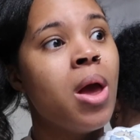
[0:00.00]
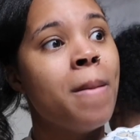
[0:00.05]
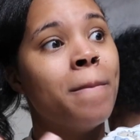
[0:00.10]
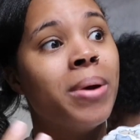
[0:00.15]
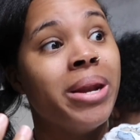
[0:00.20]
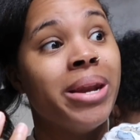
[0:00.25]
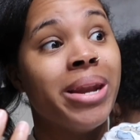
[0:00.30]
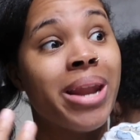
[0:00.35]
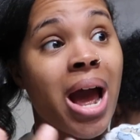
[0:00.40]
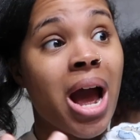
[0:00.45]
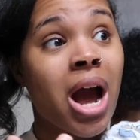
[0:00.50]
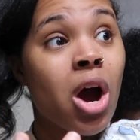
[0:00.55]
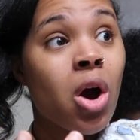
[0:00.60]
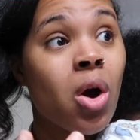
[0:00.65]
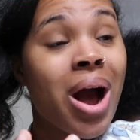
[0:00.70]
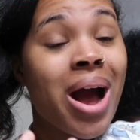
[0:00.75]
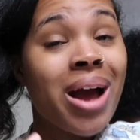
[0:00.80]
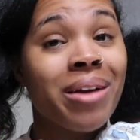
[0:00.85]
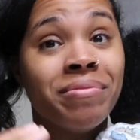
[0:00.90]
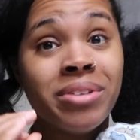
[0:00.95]
But
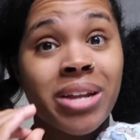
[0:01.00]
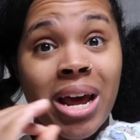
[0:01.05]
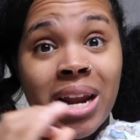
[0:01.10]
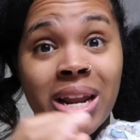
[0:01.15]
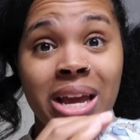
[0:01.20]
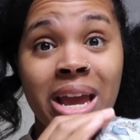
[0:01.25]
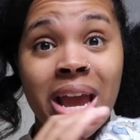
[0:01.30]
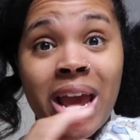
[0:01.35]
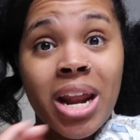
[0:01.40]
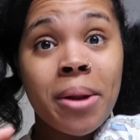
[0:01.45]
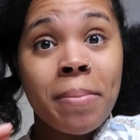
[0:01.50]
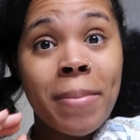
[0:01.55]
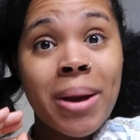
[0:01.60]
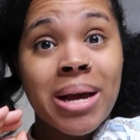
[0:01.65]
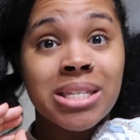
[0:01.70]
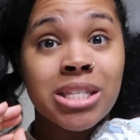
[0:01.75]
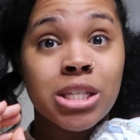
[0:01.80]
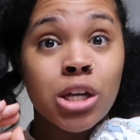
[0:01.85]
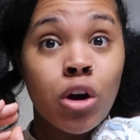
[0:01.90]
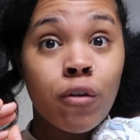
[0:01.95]
now I've dedicated
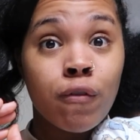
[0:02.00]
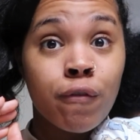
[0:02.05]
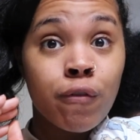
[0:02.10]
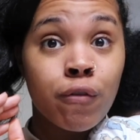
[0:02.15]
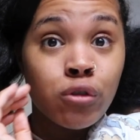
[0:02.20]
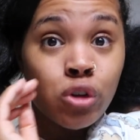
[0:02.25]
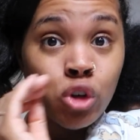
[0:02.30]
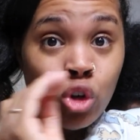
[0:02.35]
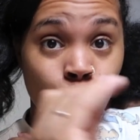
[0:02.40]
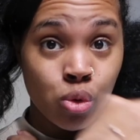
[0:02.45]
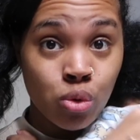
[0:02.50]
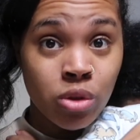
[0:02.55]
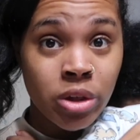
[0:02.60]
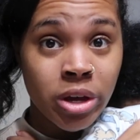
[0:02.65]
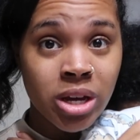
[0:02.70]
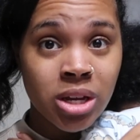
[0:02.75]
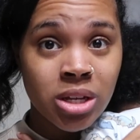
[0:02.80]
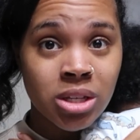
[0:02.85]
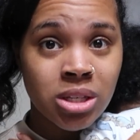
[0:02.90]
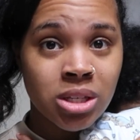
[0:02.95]
myself to
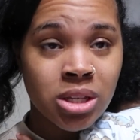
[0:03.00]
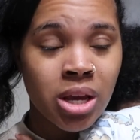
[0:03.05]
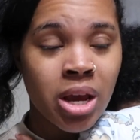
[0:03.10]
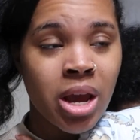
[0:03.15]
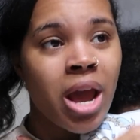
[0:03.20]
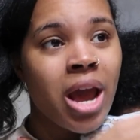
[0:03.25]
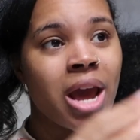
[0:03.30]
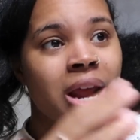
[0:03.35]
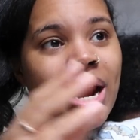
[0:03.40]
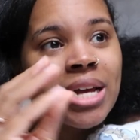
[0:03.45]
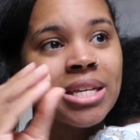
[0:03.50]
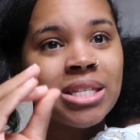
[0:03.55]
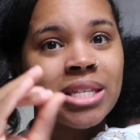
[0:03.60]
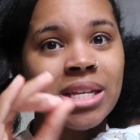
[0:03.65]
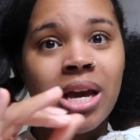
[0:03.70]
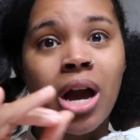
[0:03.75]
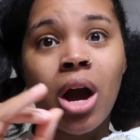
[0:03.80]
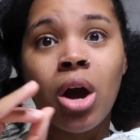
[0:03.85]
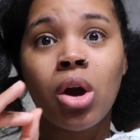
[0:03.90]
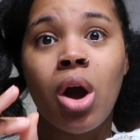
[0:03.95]
this and I
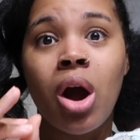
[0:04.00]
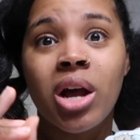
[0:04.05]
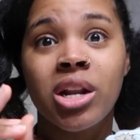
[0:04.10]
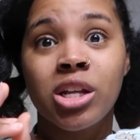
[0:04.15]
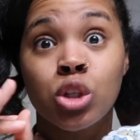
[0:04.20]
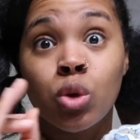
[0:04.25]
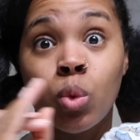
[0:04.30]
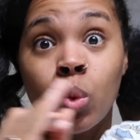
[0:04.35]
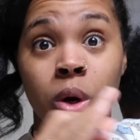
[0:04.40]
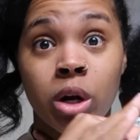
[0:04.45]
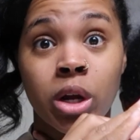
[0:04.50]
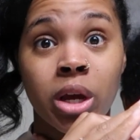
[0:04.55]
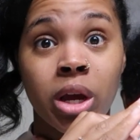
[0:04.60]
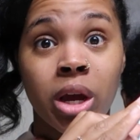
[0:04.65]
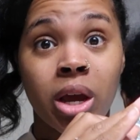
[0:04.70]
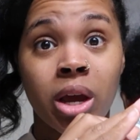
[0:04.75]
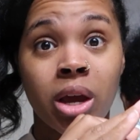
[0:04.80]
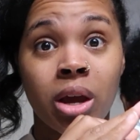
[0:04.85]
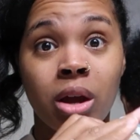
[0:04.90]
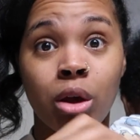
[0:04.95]
see how God is
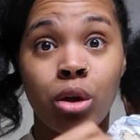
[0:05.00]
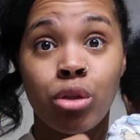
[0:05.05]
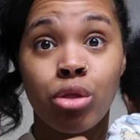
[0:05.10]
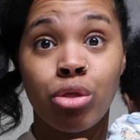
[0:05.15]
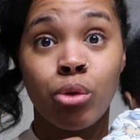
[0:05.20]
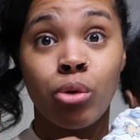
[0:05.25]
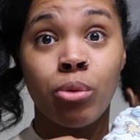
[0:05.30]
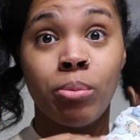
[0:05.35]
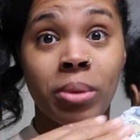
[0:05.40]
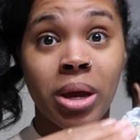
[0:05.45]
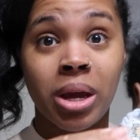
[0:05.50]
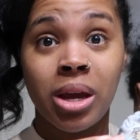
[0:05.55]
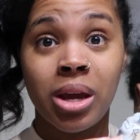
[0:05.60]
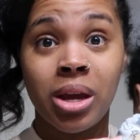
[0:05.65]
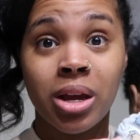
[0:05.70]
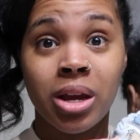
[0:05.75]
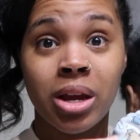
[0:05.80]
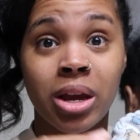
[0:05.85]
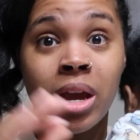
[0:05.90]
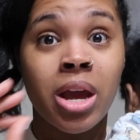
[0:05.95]
working through
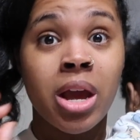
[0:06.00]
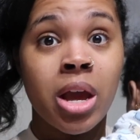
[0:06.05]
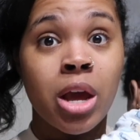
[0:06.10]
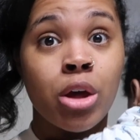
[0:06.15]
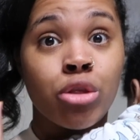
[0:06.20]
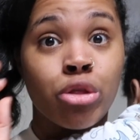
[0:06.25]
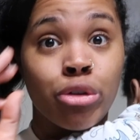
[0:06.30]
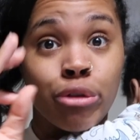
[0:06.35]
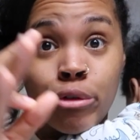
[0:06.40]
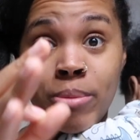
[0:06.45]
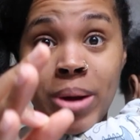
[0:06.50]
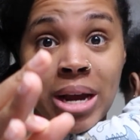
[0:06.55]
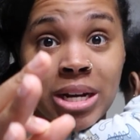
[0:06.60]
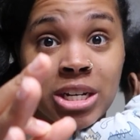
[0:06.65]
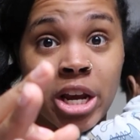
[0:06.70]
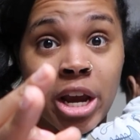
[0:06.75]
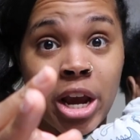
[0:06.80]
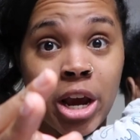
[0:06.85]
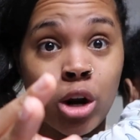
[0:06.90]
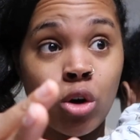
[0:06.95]
me, through my
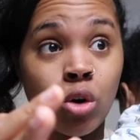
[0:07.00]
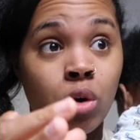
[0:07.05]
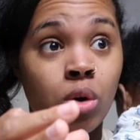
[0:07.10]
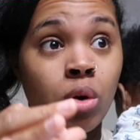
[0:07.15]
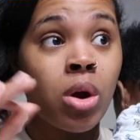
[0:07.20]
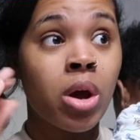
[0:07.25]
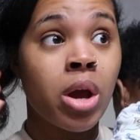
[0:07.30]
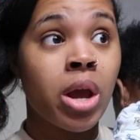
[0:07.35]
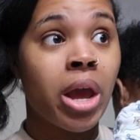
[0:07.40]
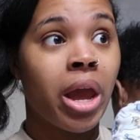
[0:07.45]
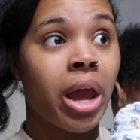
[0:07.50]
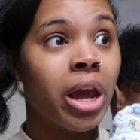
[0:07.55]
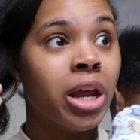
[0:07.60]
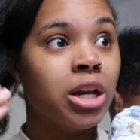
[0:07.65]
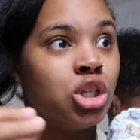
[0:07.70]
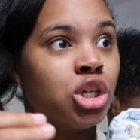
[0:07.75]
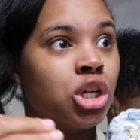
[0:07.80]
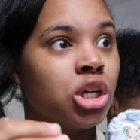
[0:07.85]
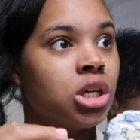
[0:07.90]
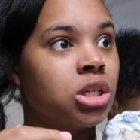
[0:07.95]
channel,
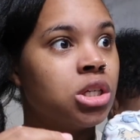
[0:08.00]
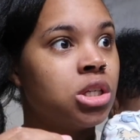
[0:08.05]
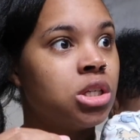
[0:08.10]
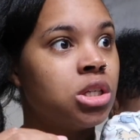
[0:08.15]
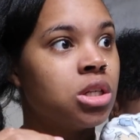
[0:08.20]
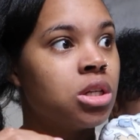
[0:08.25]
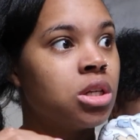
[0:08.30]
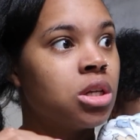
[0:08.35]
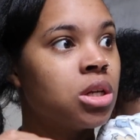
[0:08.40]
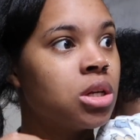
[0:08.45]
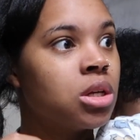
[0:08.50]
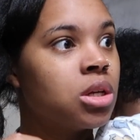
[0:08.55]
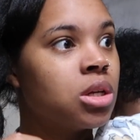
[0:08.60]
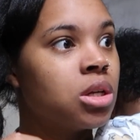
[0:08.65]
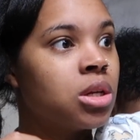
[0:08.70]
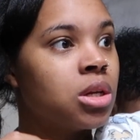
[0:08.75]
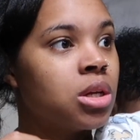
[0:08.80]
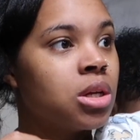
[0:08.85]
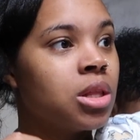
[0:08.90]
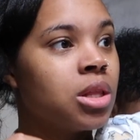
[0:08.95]
and just
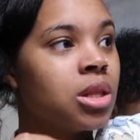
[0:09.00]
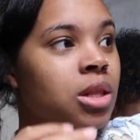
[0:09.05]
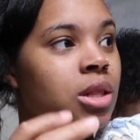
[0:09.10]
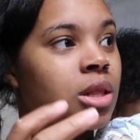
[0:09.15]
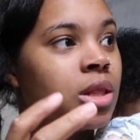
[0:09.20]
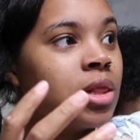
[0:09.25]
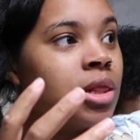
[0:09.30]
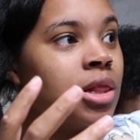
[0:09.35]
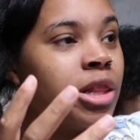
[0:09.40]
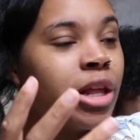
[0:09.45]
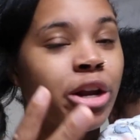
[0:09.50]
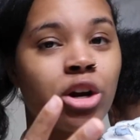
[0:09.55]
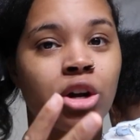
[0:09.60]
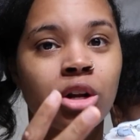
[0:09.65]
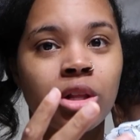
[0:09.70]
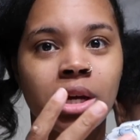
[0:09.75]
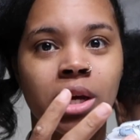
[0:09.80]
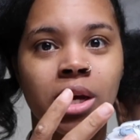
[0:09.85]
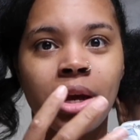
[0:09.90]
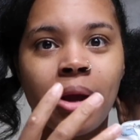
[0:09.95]

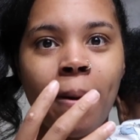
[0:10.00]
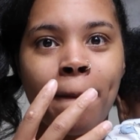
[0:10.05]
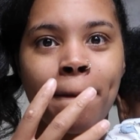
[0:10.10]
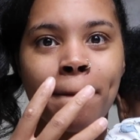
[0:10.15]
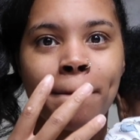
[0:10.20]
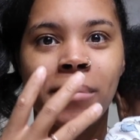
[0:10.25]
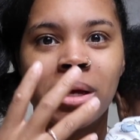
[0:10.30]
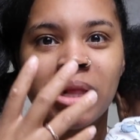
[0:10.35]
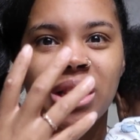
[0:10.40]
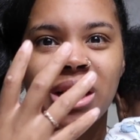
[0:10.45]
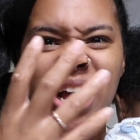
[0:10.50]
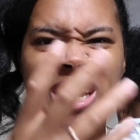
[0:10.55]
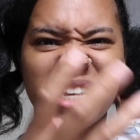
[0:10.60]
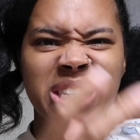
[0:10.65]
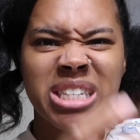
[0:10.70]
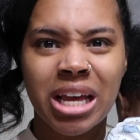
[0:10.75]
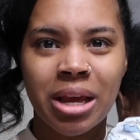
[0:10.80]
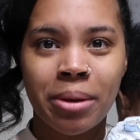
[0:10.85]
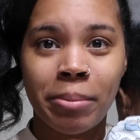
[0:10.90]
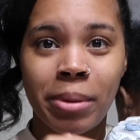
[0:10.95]
literally
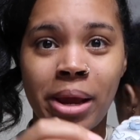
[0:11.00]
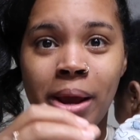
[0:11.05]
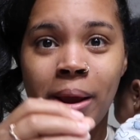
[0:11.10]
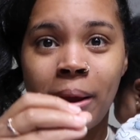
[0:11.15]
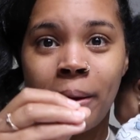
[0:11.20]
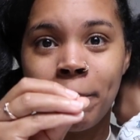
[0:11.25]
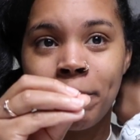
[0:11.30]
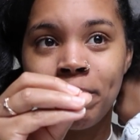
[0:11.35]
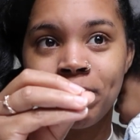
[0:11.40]
blessing me